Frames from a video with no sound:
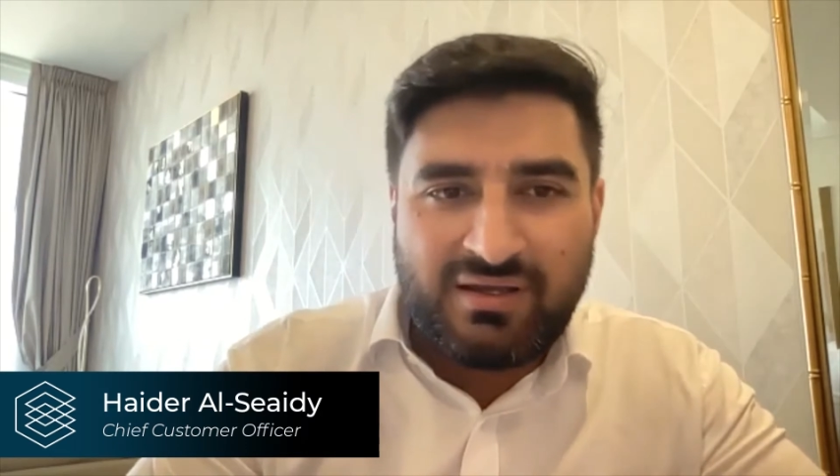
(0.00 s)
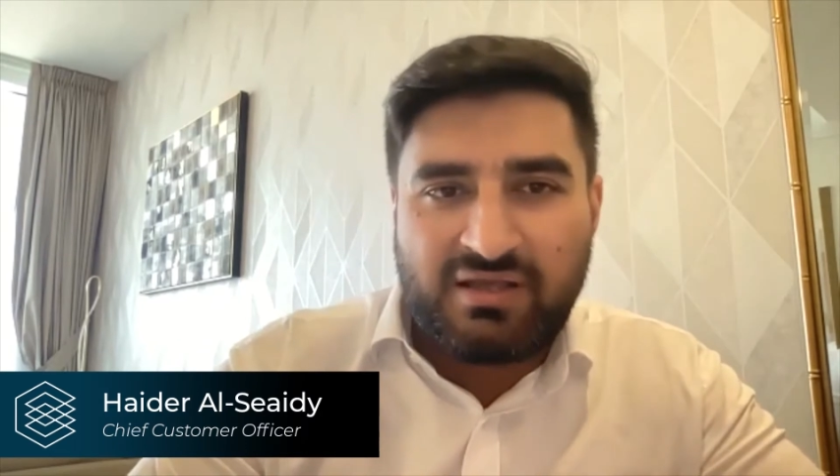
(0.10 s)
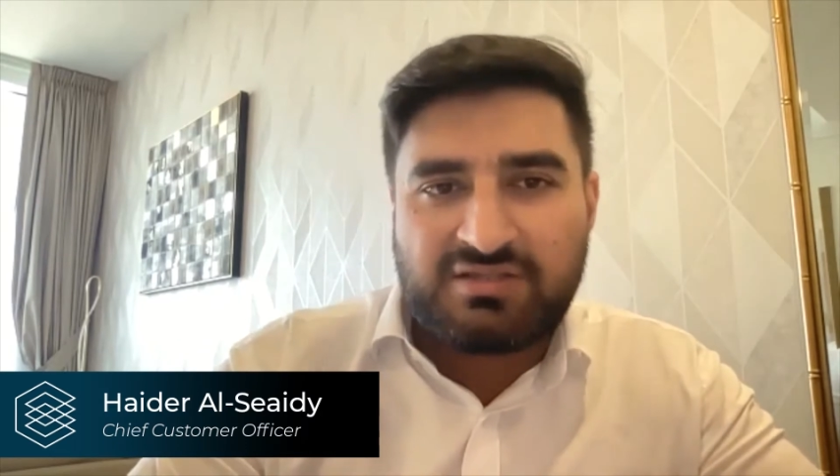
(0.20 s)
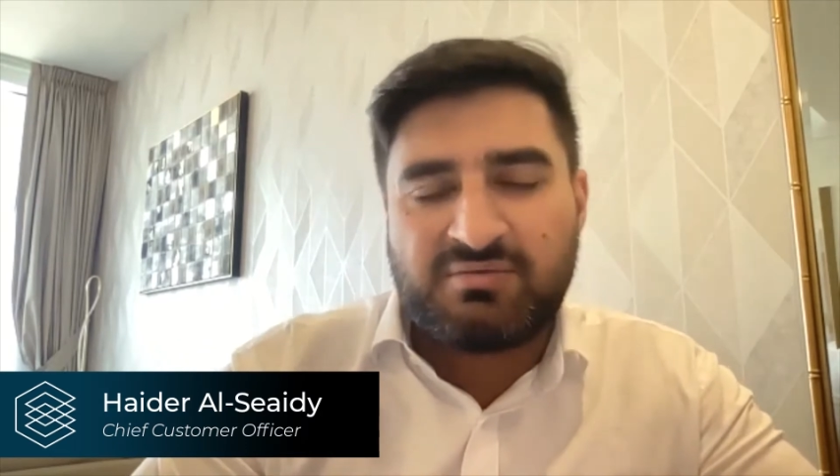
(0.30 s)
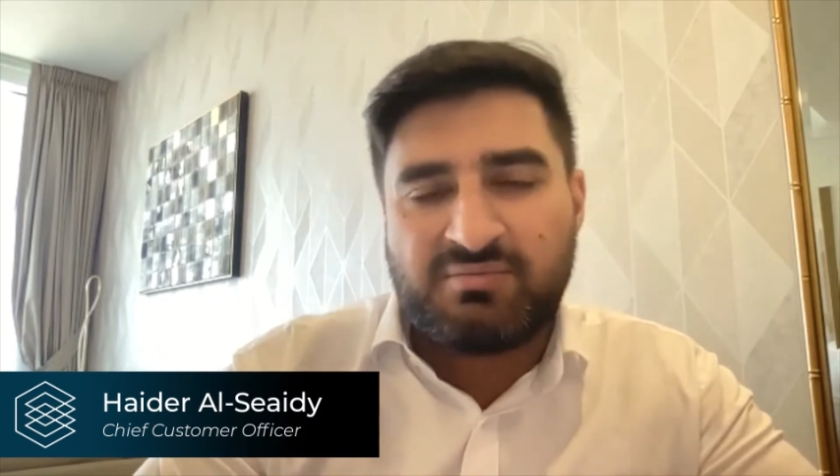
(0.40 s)

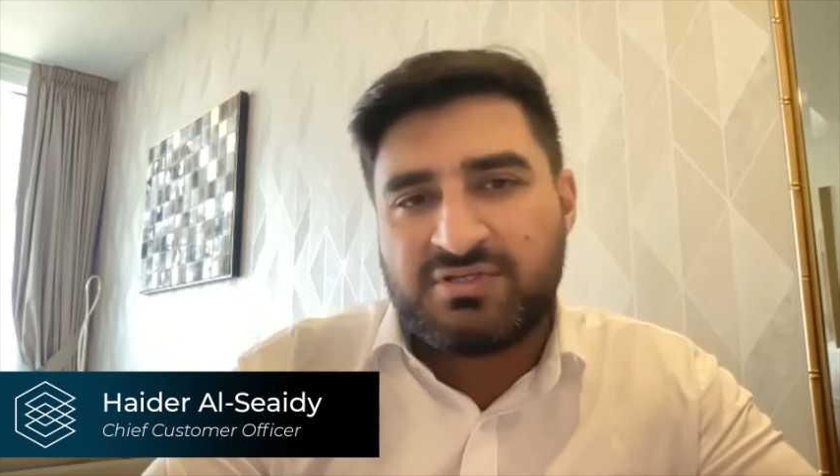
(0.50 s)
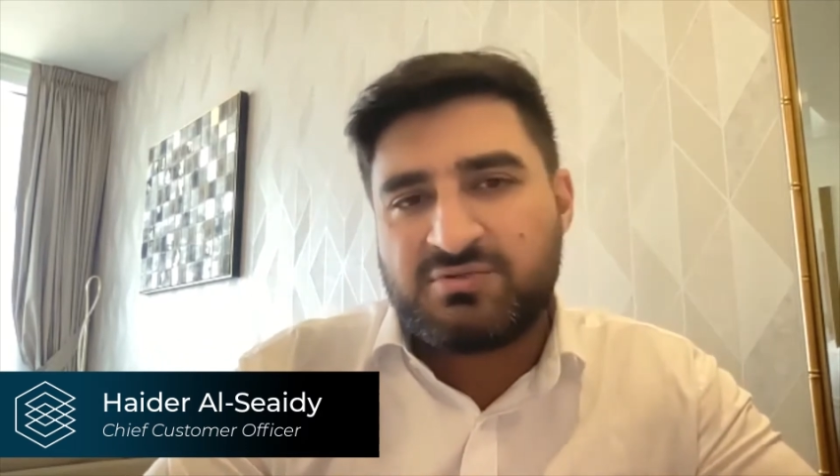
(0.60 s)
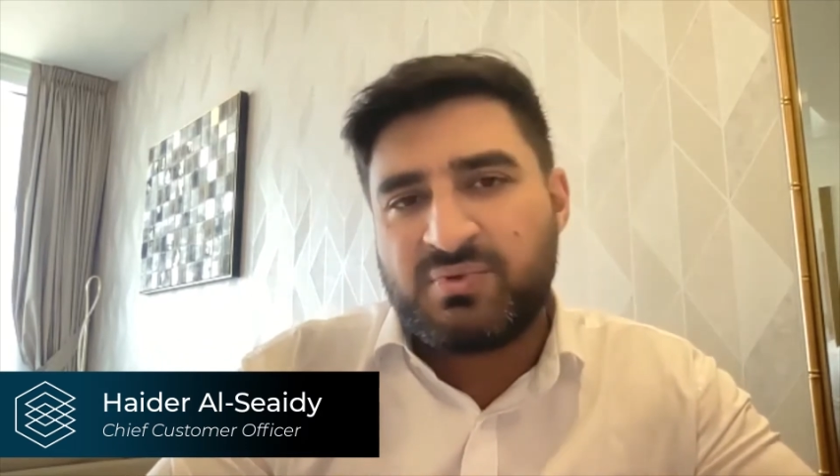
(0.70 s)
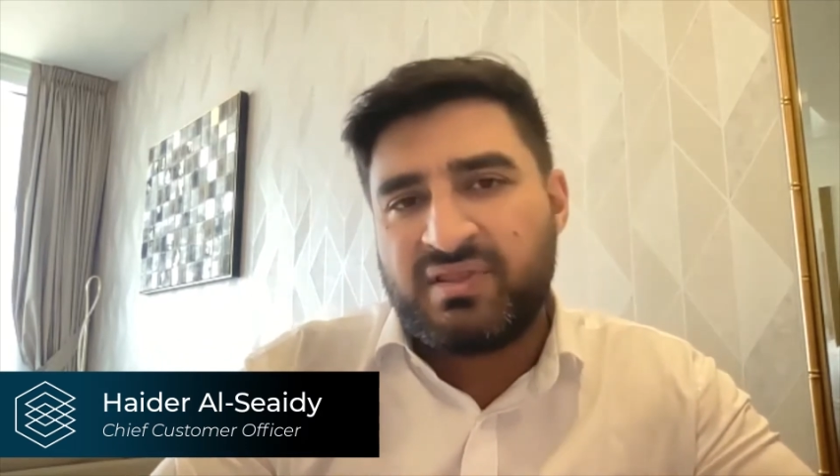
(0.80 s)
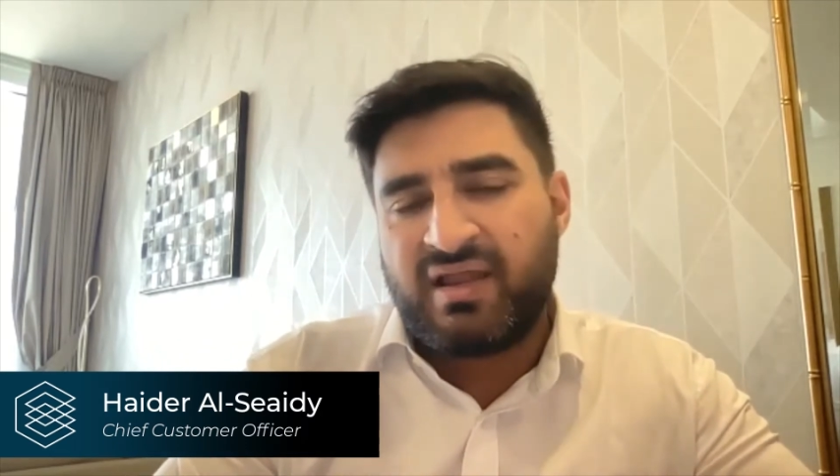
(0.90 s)
customers,
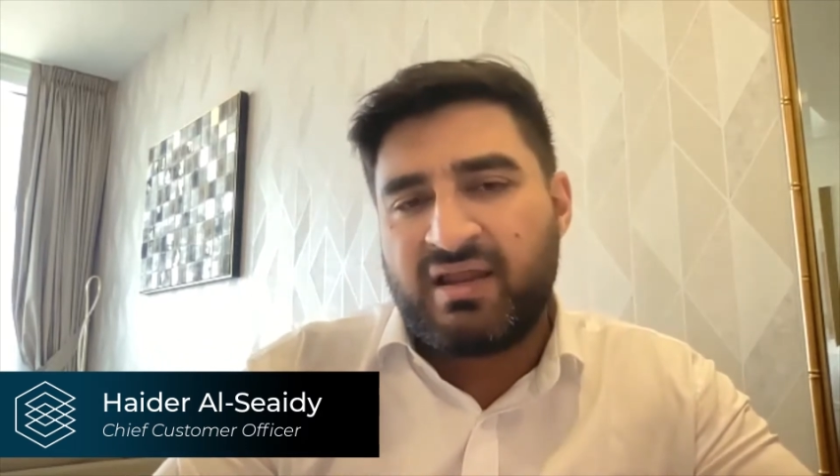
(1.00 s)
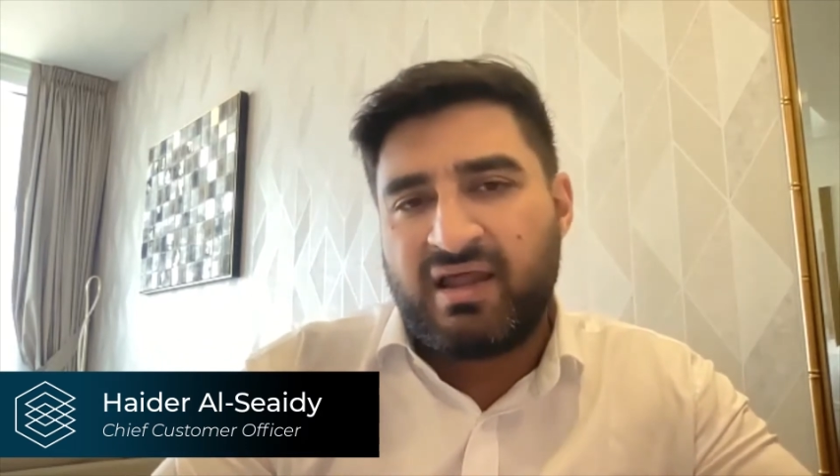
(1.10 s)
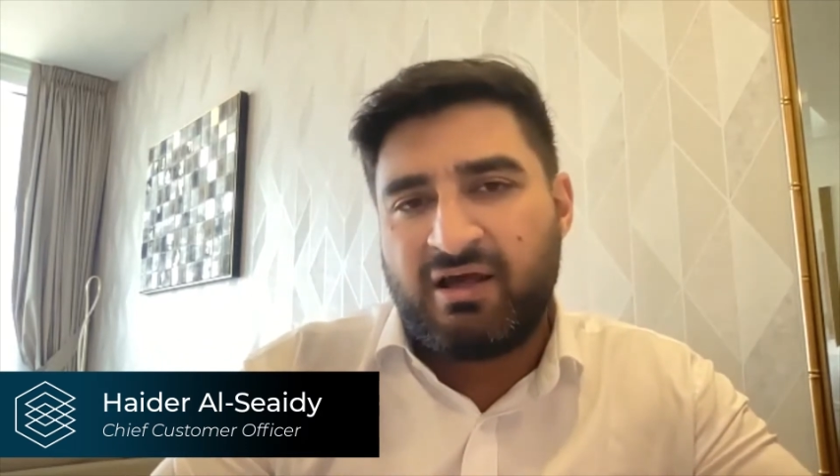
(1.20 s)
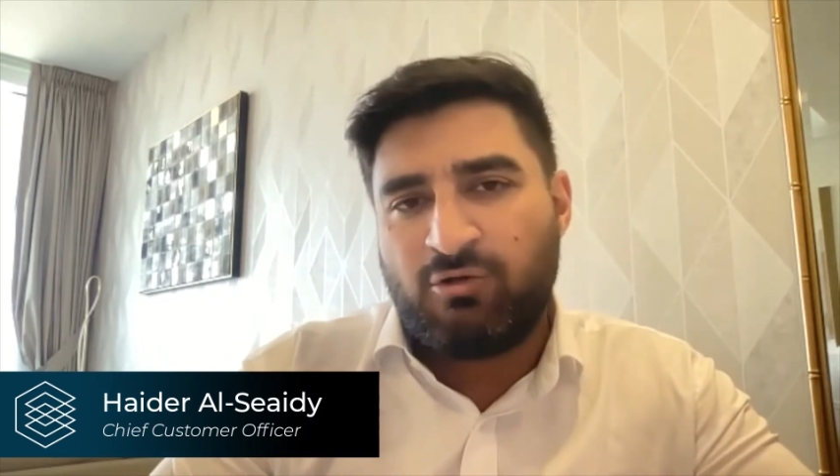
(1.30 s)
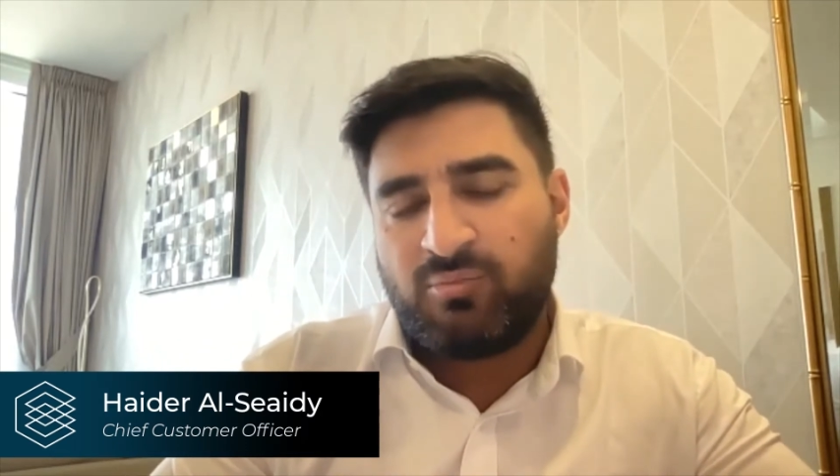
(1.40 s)
we then
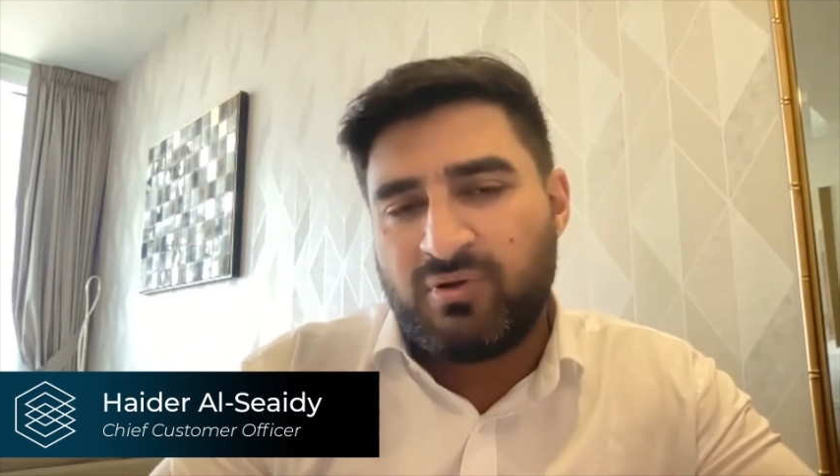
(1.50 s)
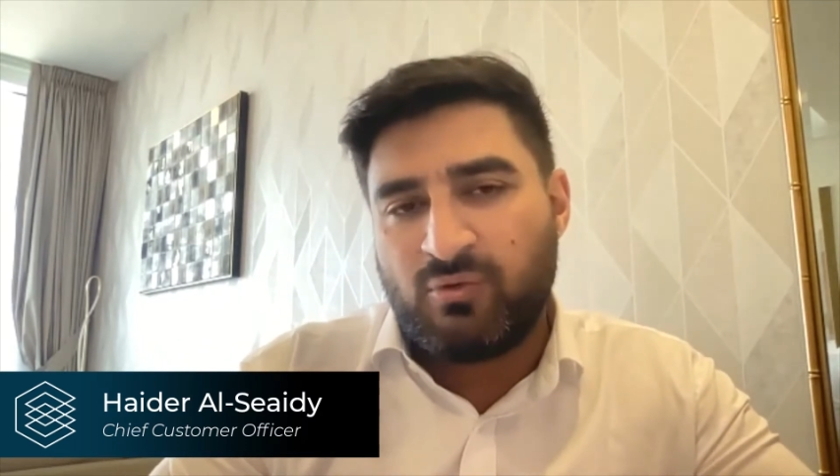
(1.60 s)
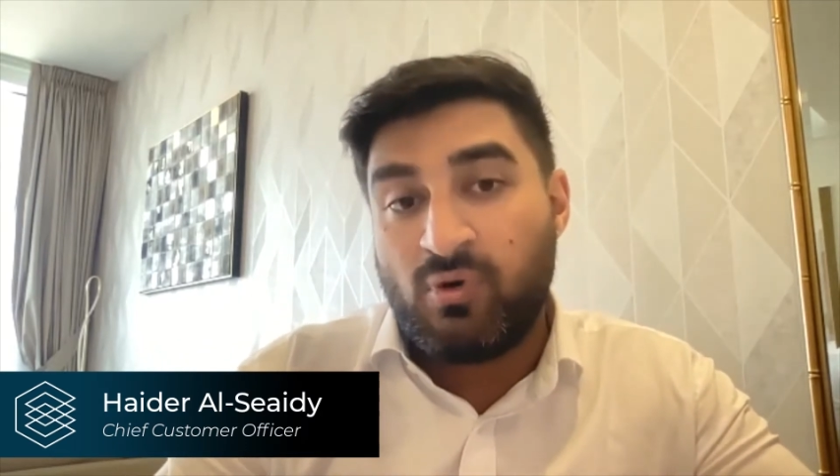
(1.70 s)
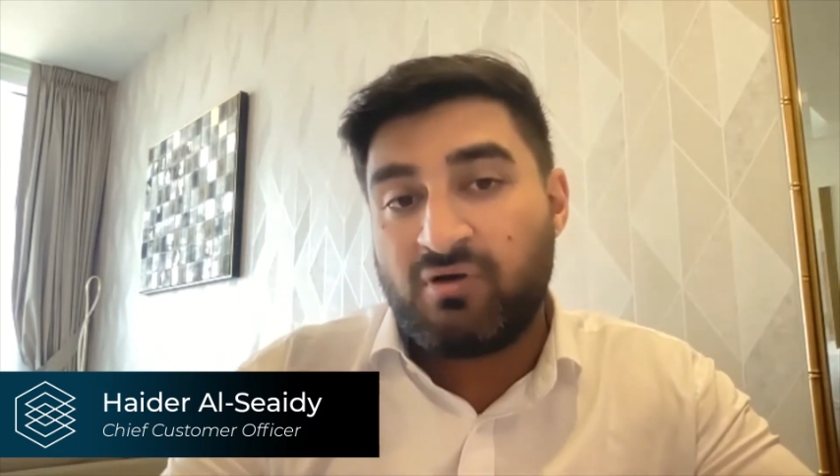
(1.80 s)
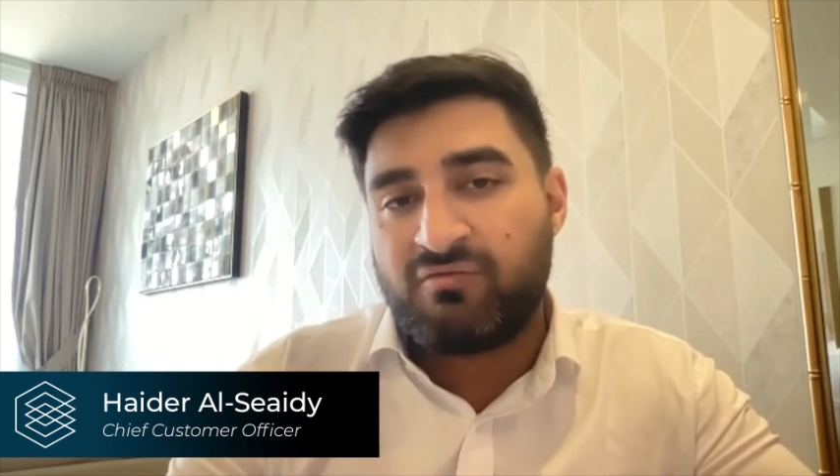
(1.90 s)

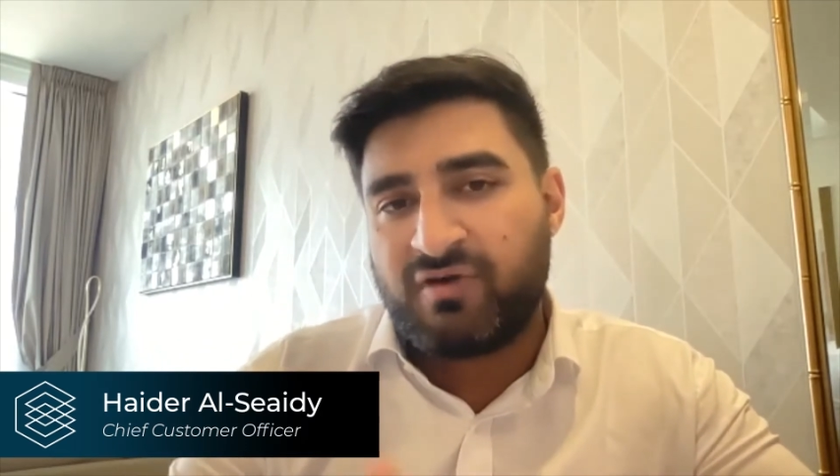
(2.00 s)
work